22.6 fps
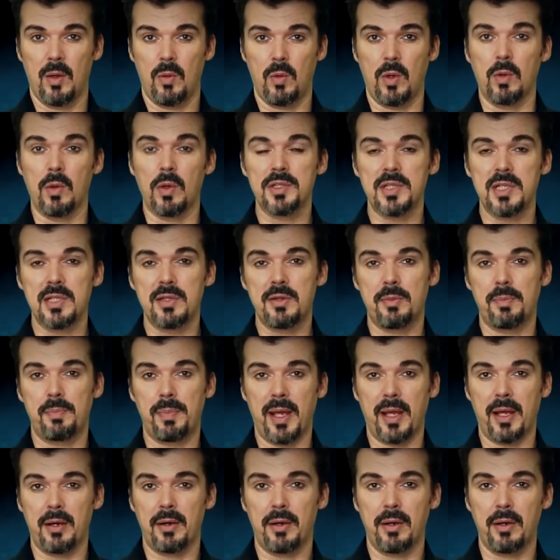we wanted the
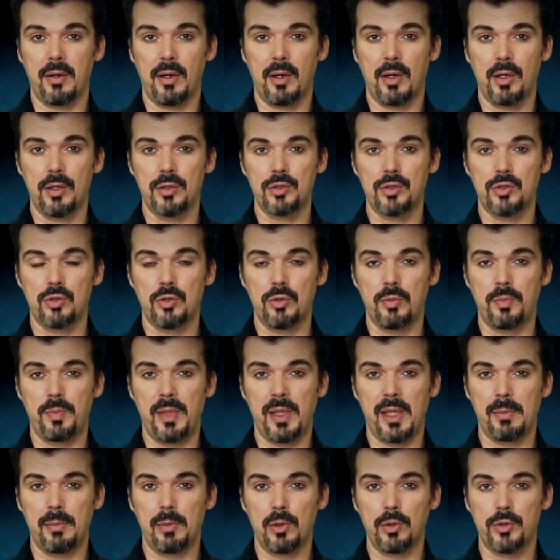player to
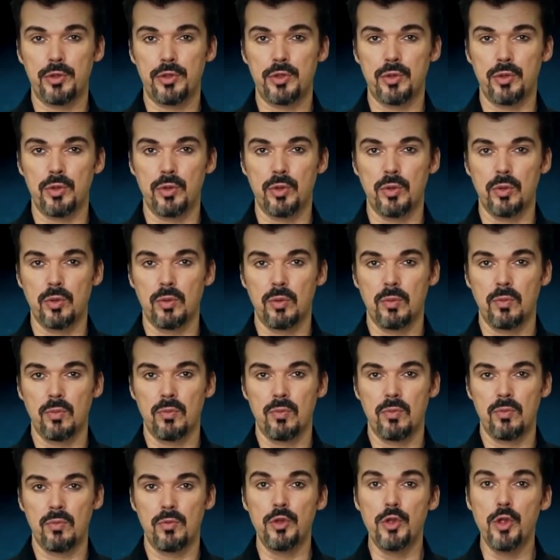be able to
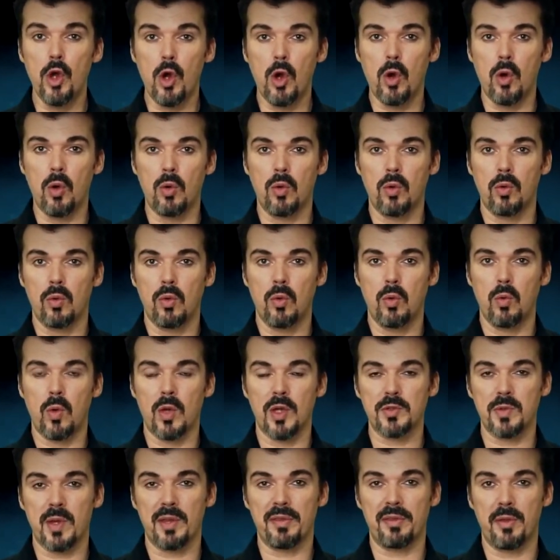know
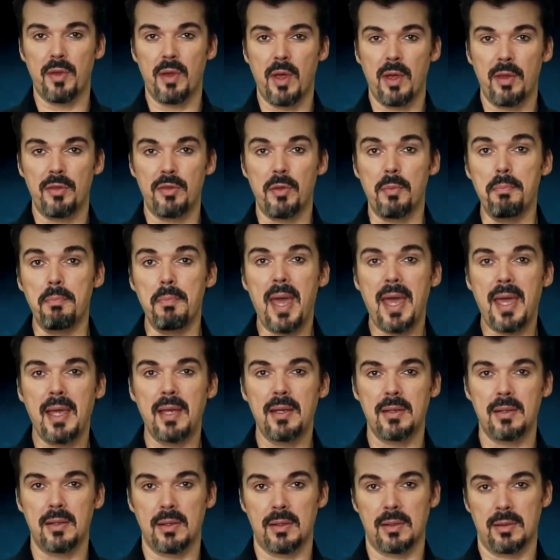what was the
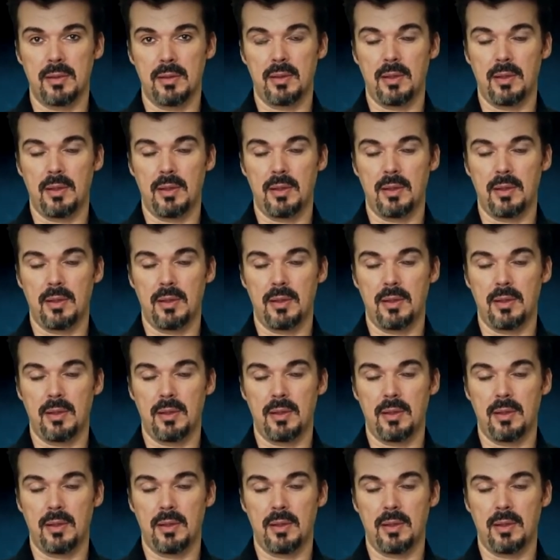main